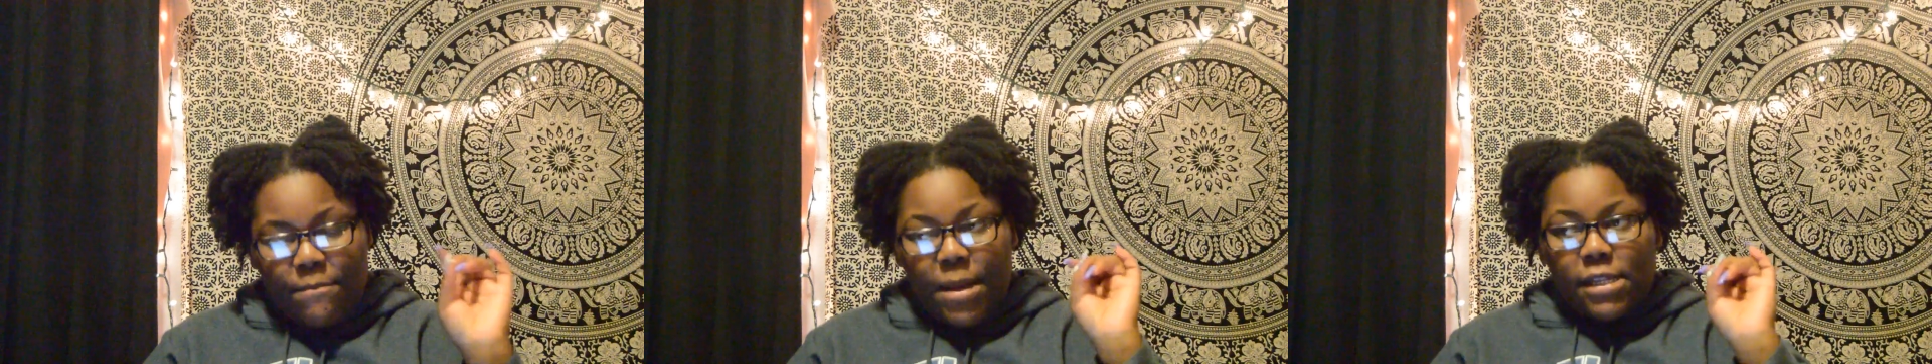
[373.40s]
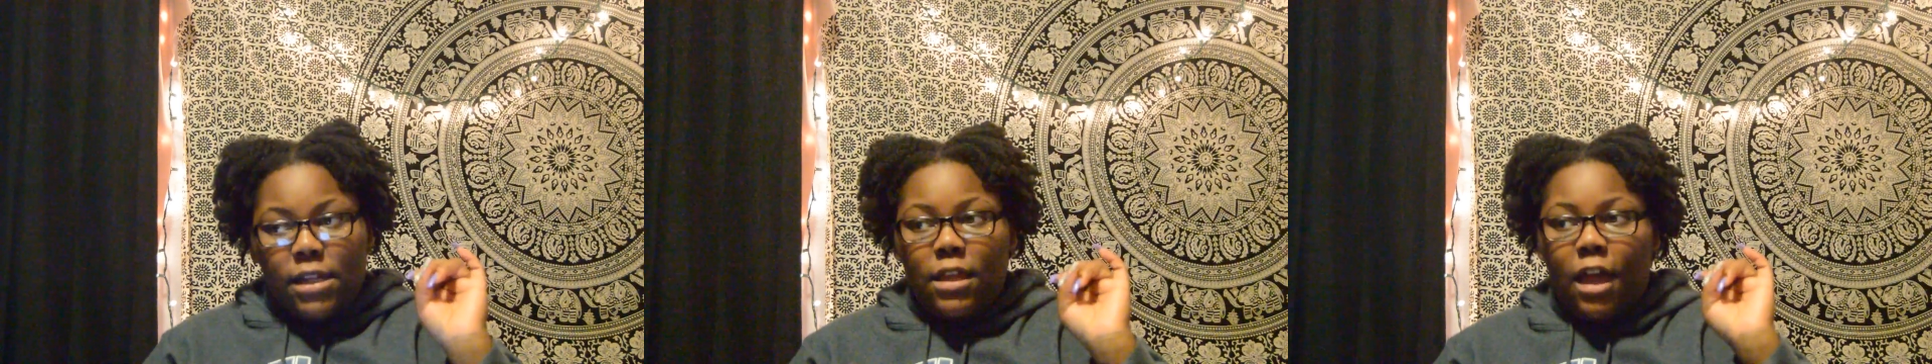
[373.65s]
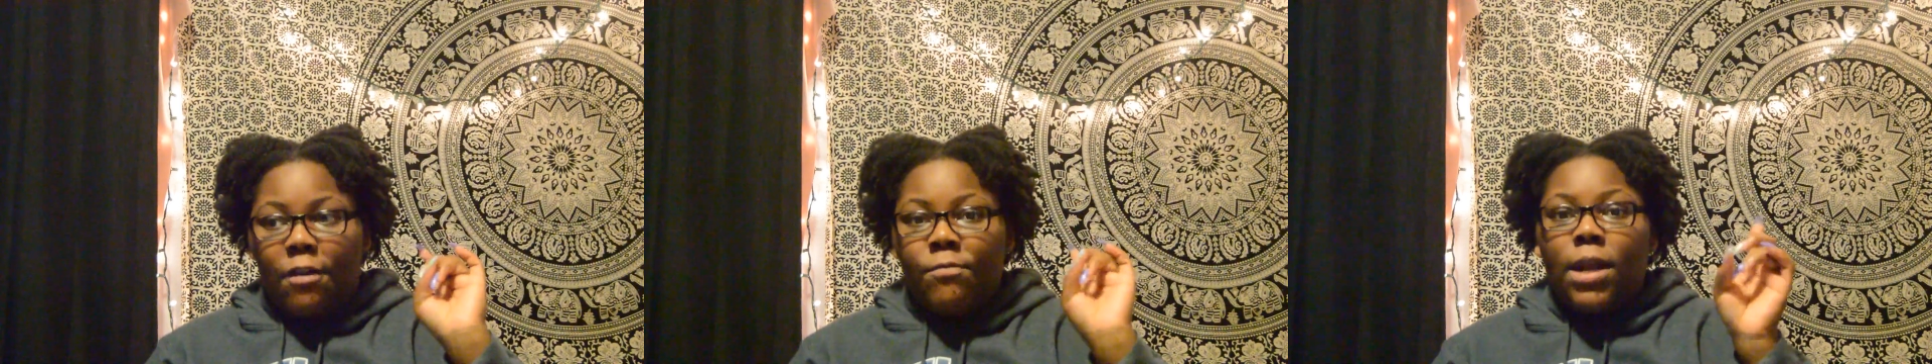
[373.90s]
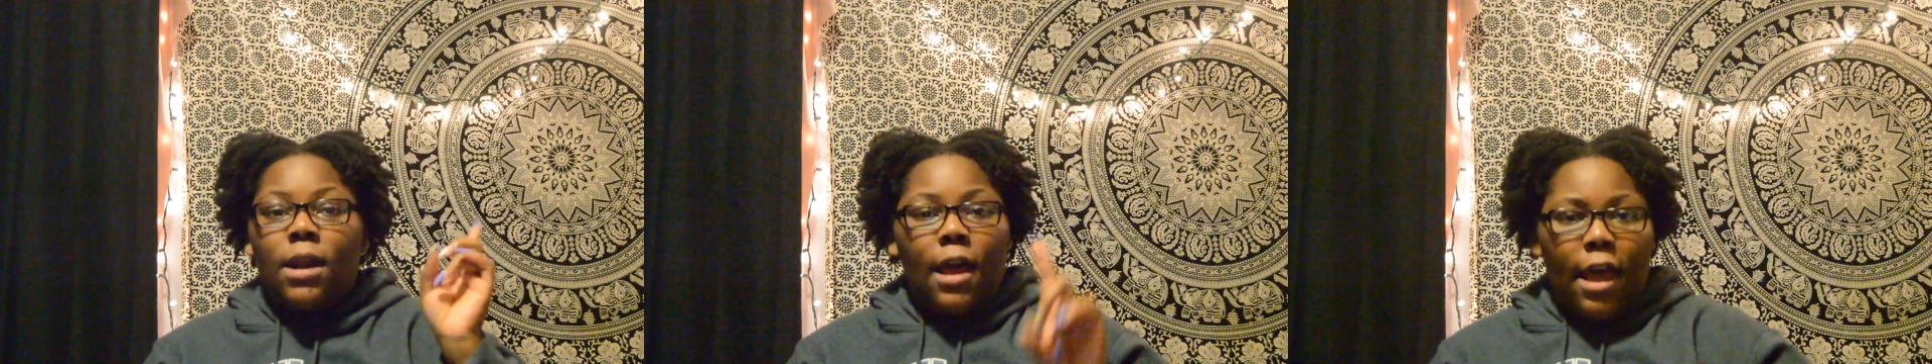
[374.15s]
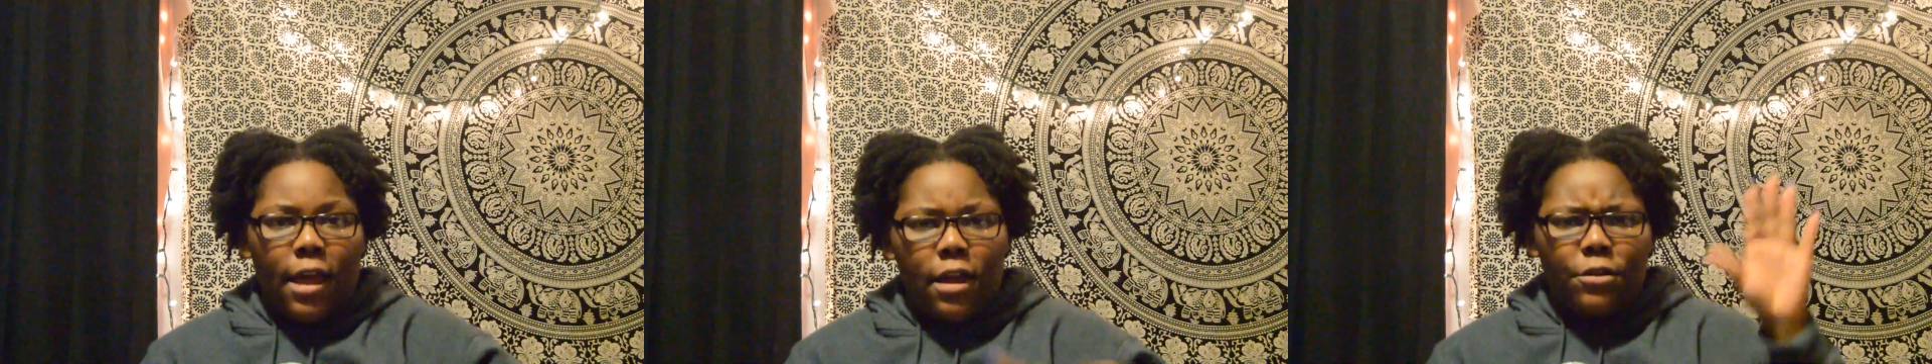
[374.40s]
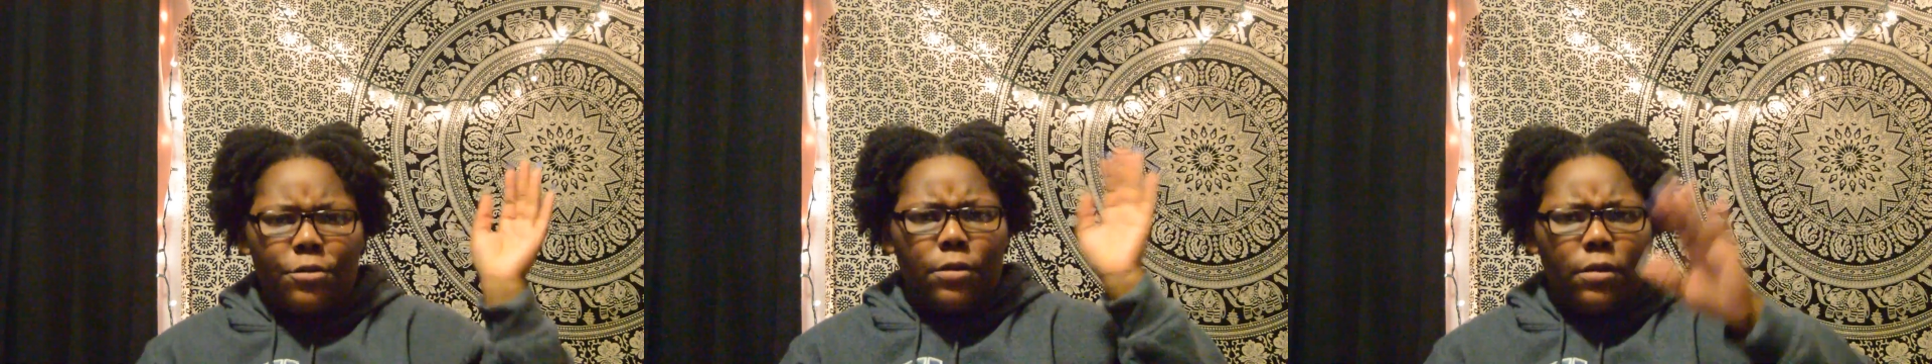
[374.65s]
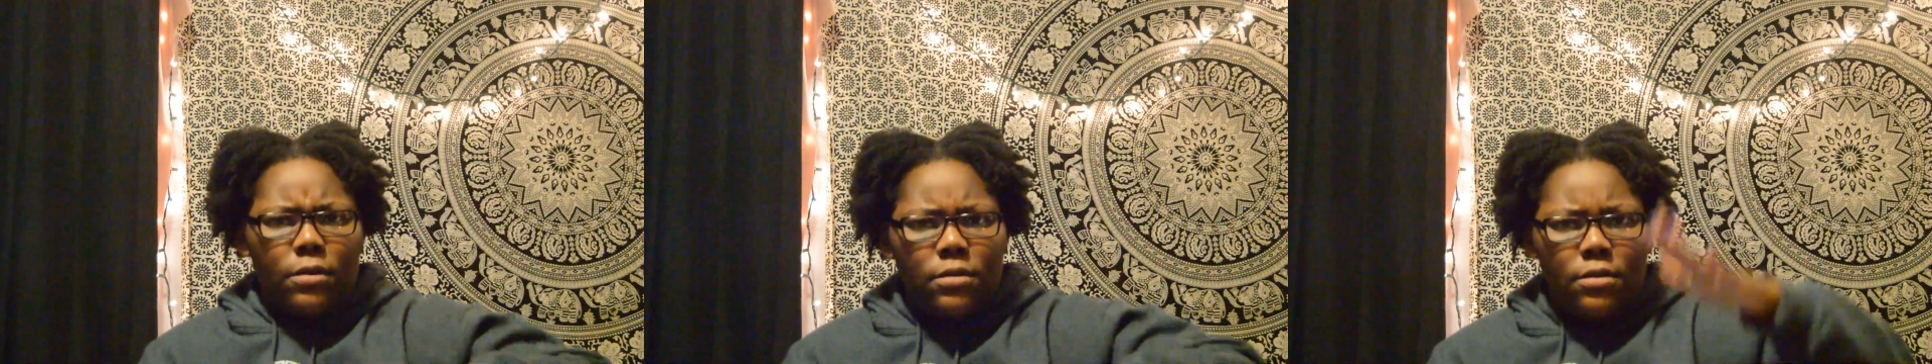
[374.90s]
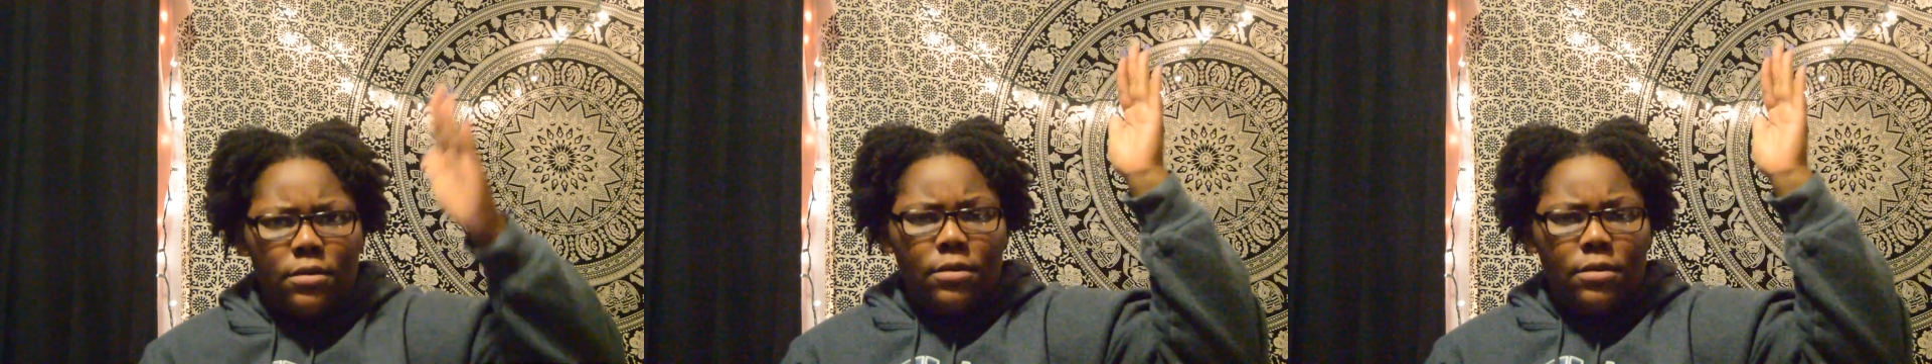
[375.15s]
been on high honor roll